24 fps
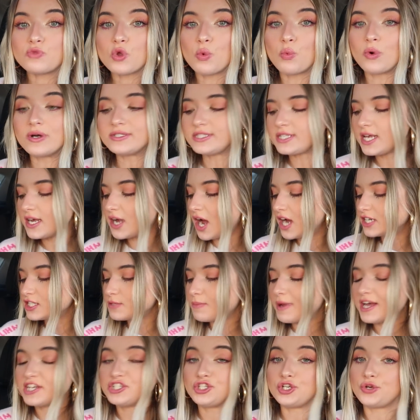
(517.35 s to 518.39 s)
Once I got
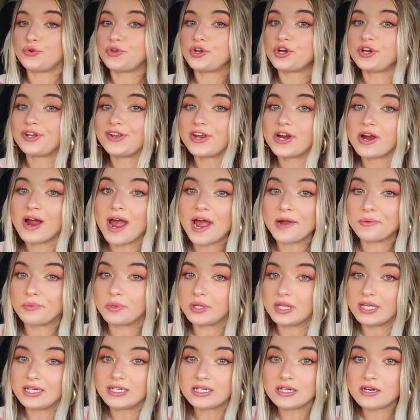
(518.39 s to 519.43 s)
to my junior year, I
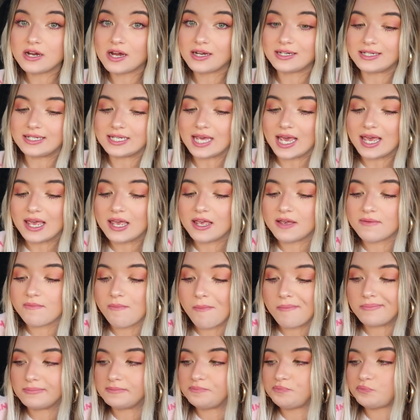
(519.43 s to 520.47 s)
really did not date
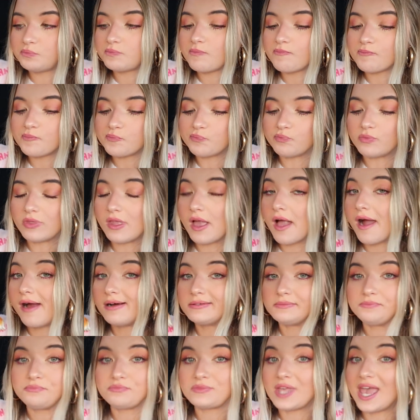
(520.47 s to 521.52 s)

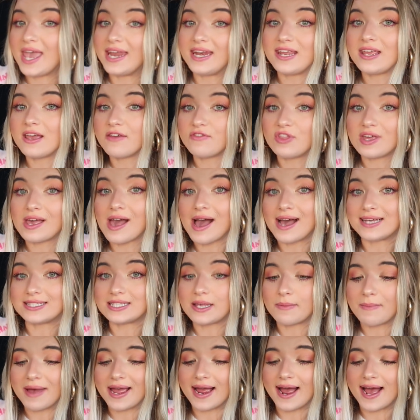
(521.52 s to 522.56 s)
any of the guys
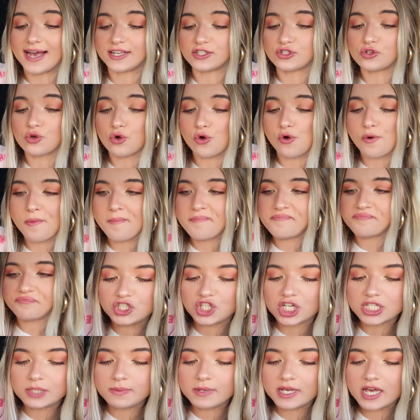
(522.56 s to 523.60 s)
at my high school
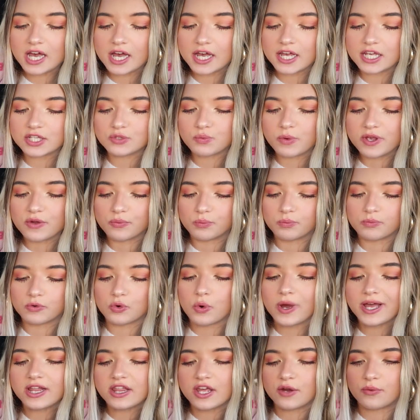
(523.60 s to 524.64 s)
just because we
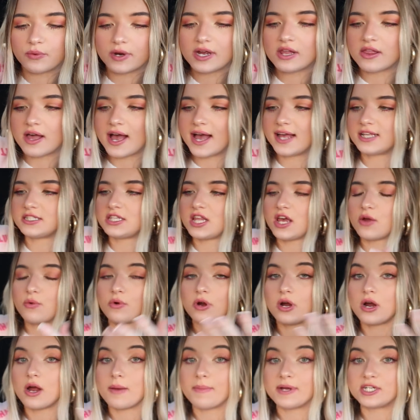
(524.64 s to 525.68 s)
quickly realized they
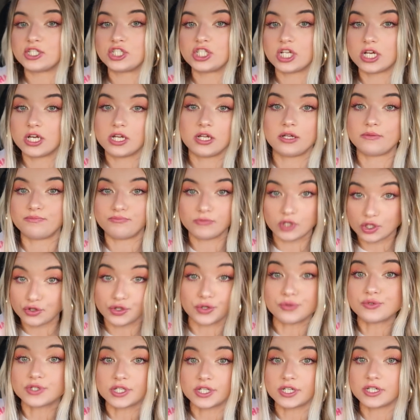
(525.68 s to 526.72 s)
were a bunch of
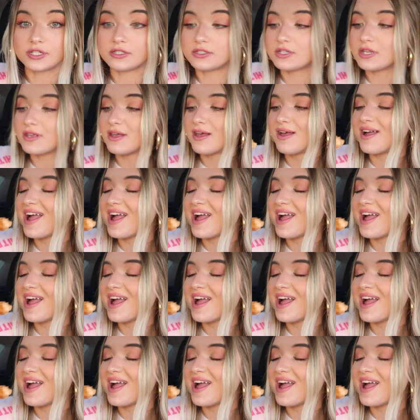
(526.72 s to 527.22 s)
losers.